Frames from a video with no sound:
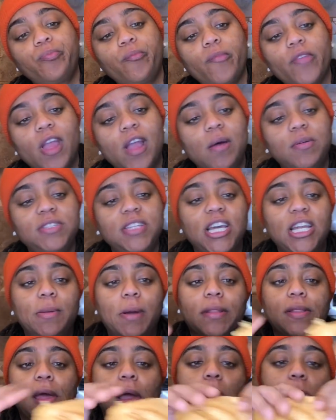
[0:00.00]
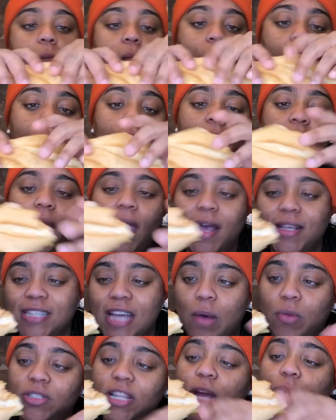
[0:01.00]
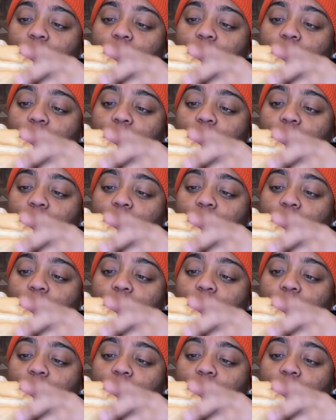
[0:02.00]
I was thinking about that as I was like